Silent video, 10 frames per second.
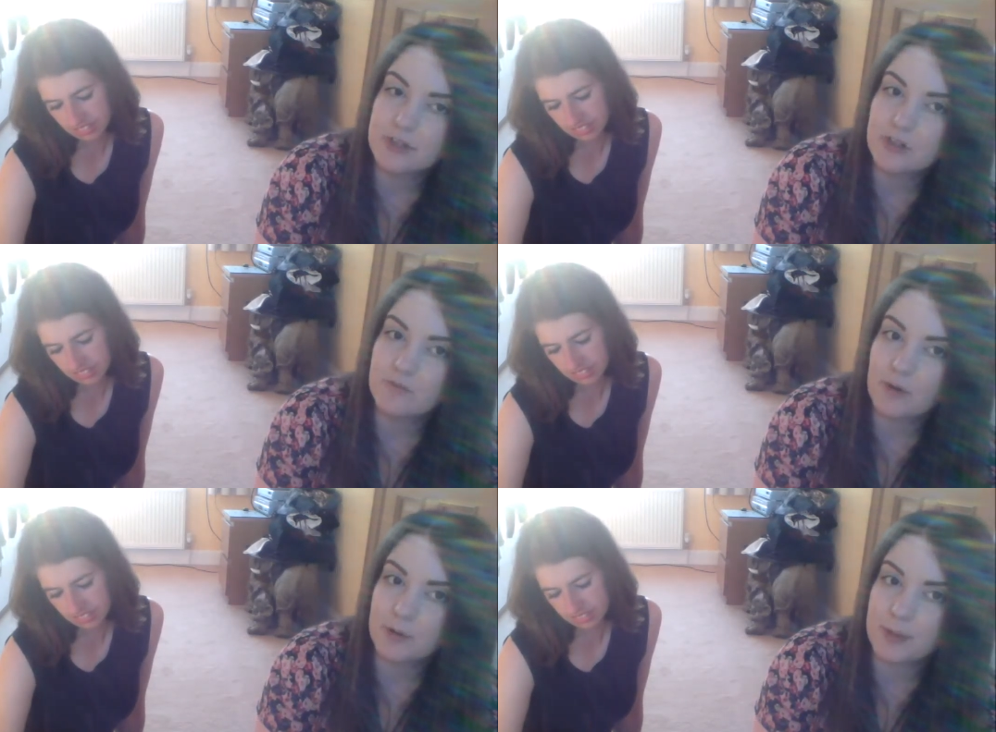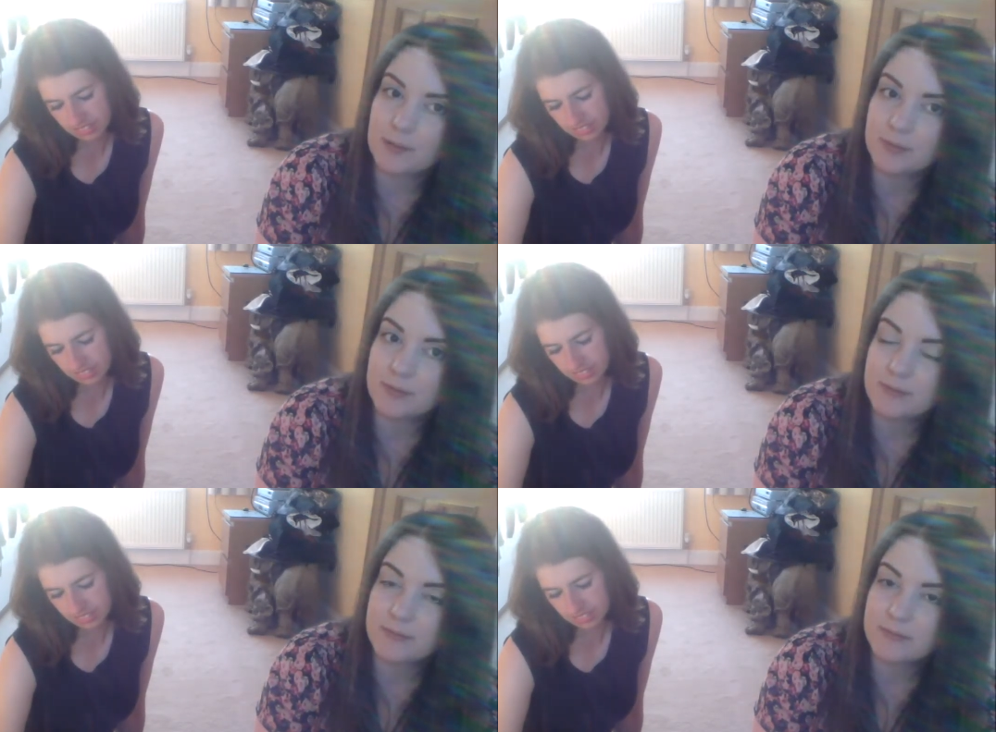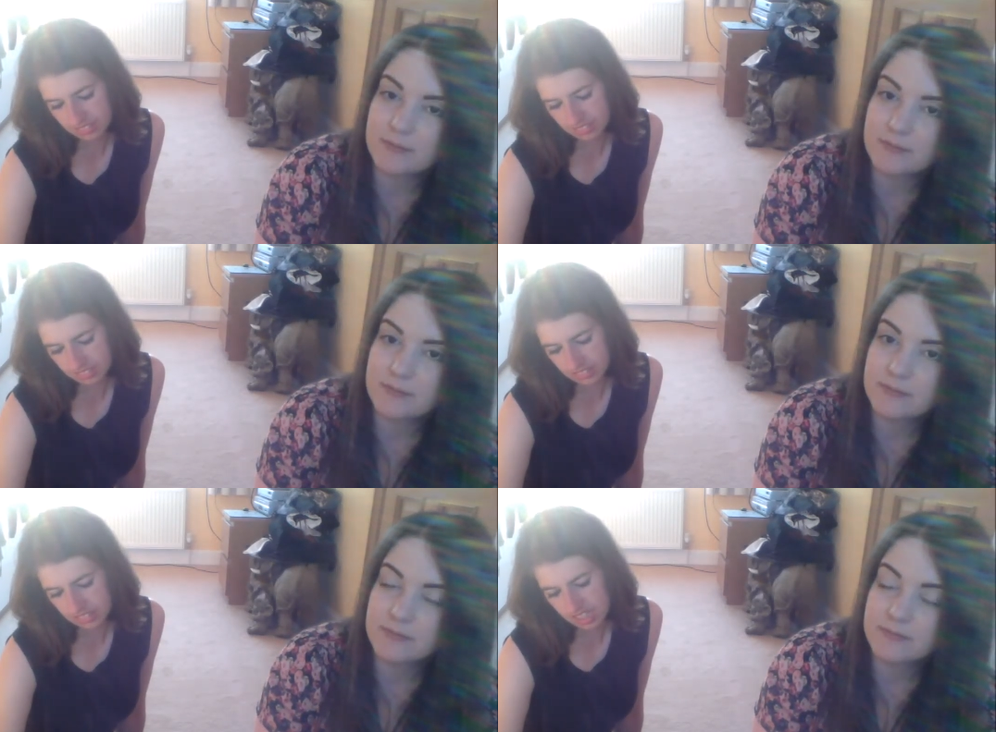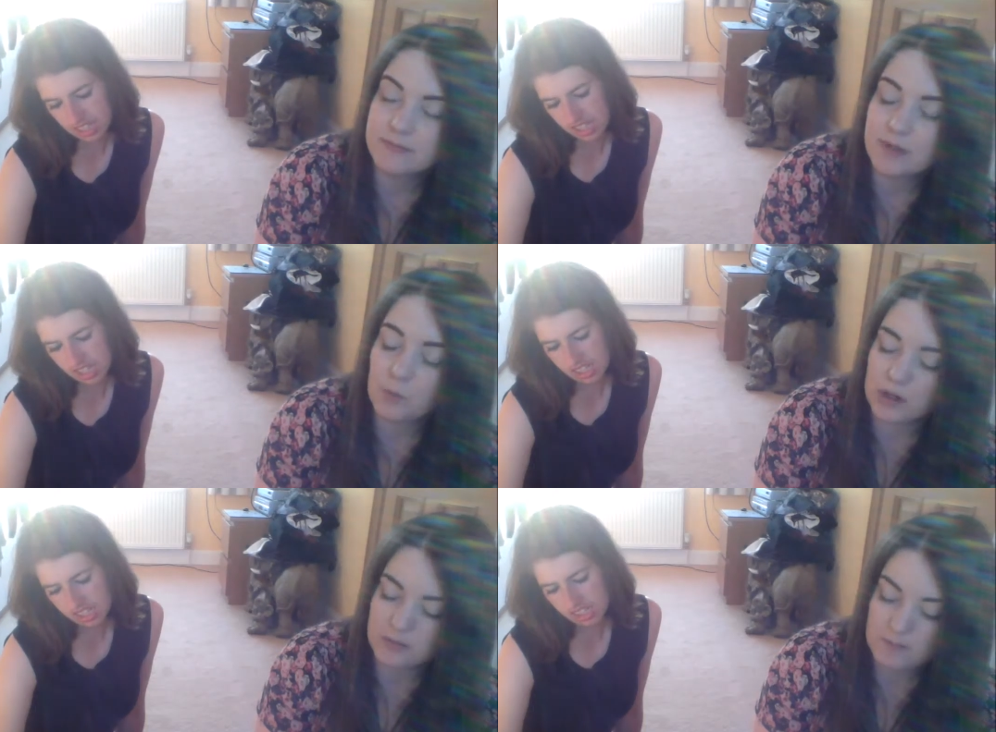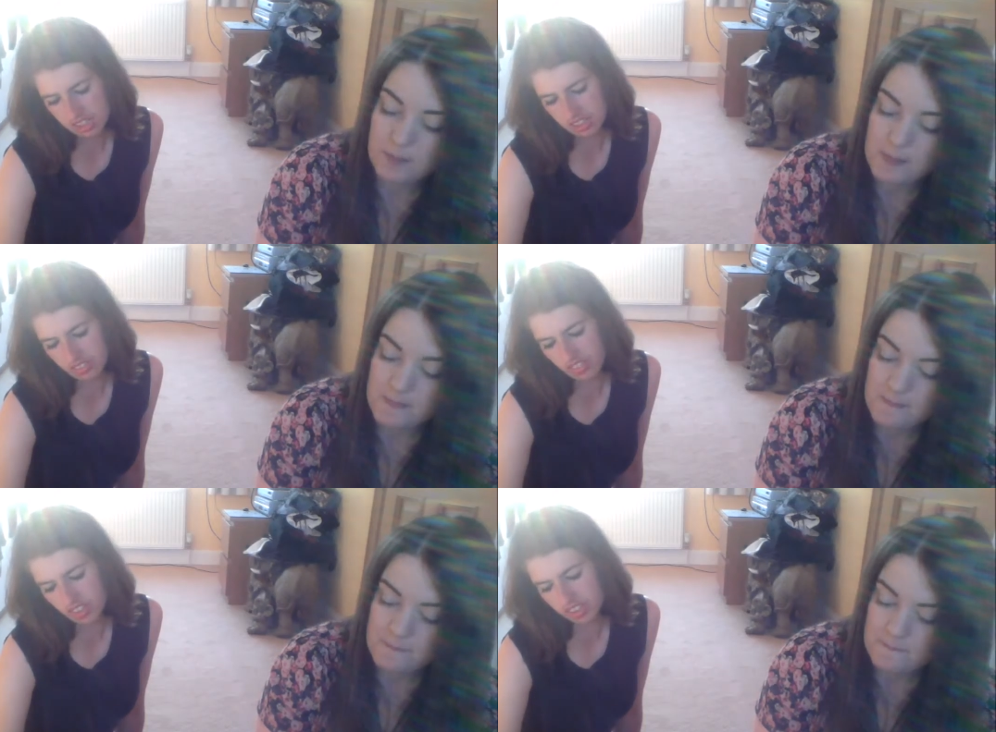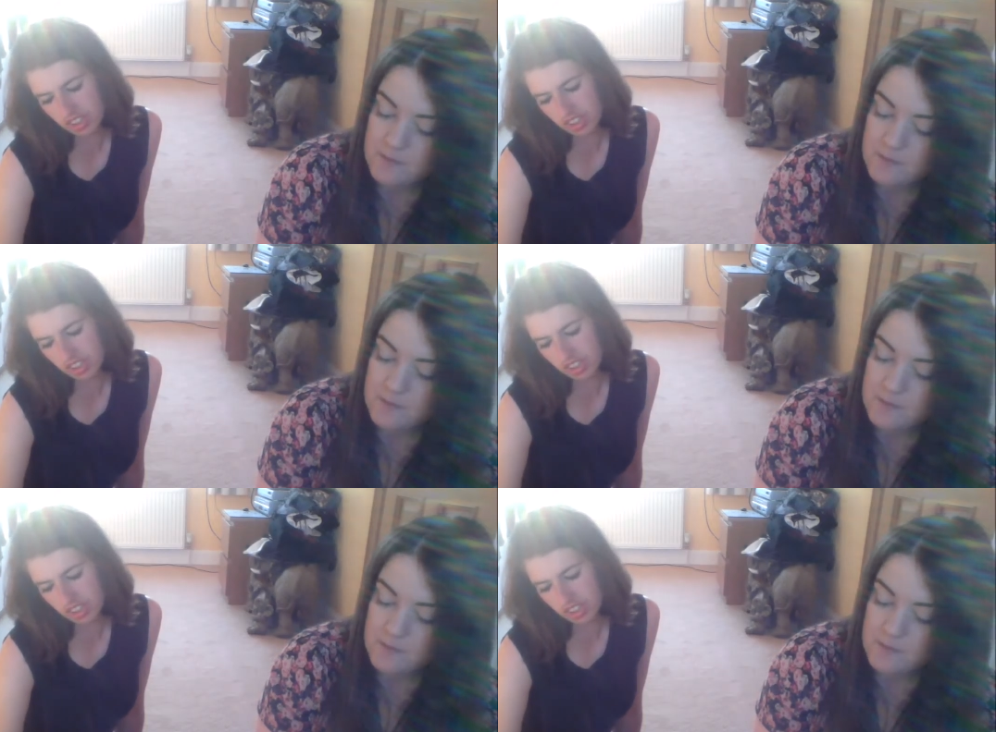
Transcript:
Speaker 1: so rolled him up and won. It